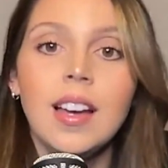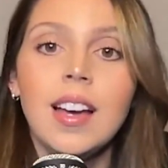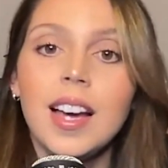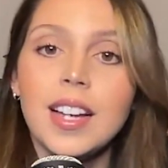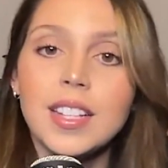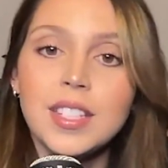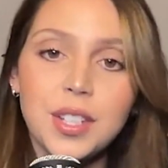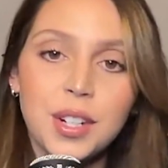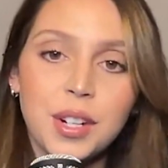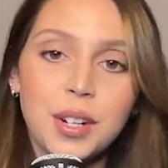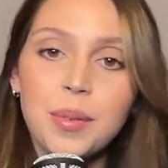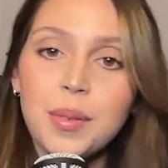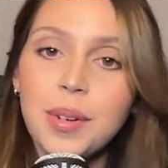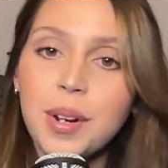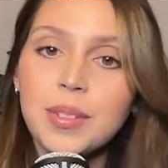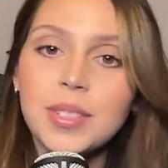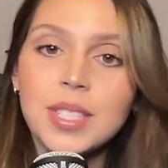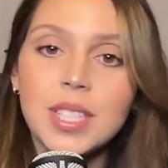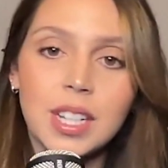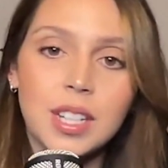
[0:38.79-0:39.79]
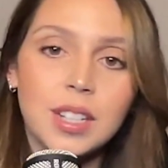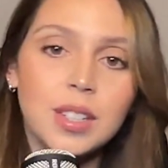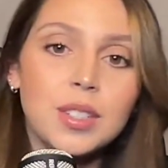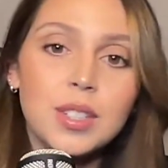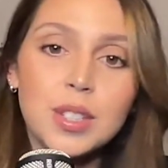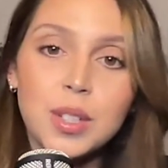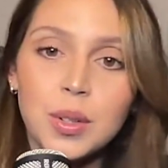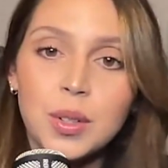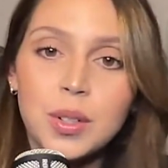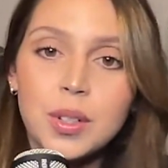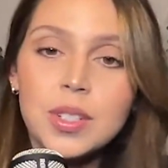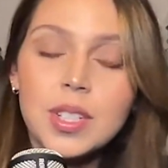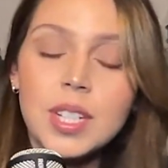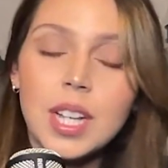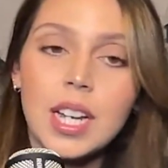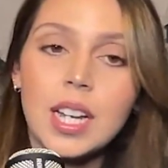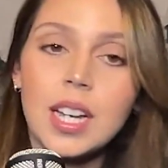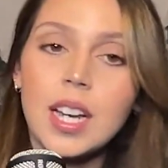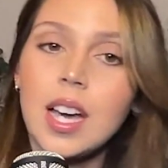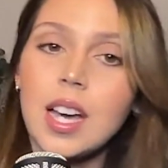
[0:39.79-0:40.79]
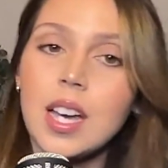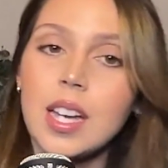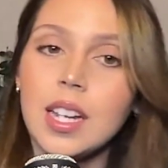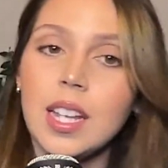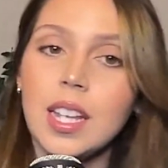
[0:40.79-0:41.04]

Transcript: I started when I was 8 years old. I had